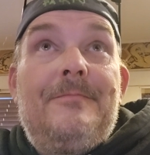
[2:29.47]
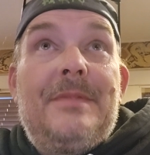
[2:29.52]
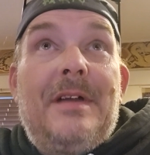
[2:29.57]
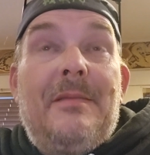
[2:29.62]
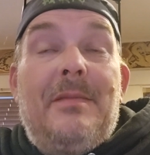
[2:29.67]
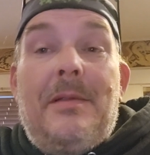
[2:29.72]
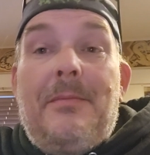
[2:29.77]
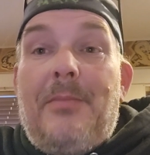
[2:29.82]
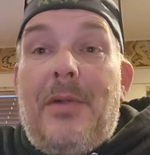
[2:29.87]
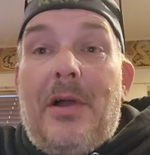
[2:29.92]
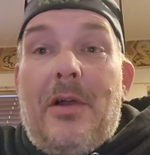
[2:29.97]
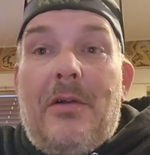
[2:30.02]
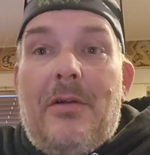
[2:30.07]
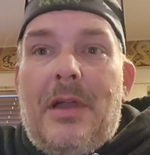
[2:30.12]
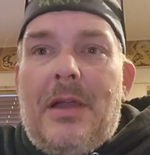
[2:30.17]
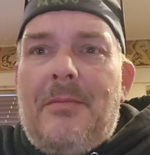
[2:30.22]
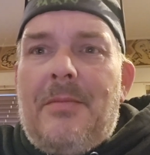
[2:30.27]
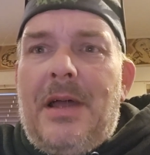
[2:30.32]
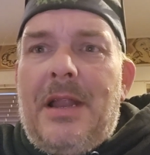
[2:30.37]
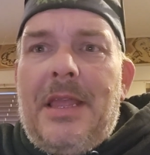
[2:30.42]
I've been
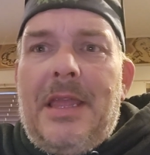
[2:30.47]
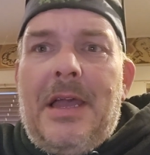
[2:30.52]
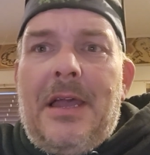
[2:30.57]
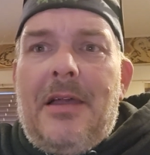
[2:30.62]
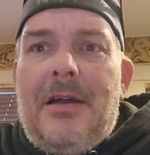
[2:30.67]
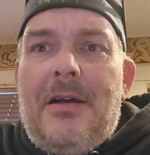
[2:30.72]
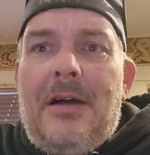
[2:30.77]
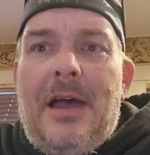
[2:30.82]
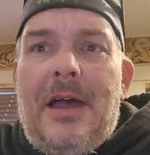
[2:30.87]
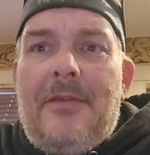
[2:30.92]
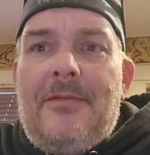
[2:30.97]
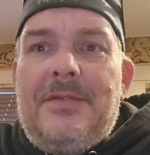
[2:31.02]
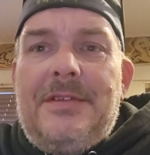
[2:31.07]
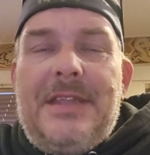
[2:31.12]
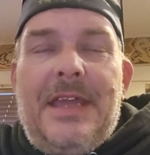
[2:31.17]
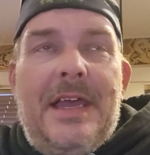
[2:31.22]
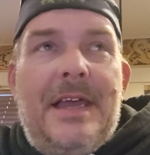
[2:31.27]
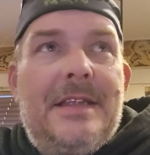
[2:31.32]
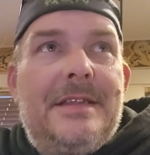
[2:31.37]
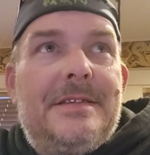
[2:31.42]
borrowing money. I have
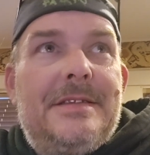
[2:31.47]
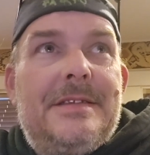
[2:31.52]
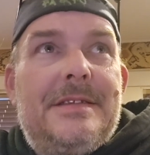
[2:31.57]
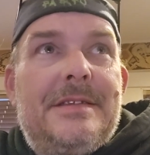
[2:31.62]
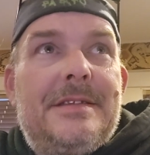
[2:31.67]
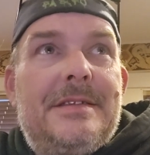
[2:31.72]
debts.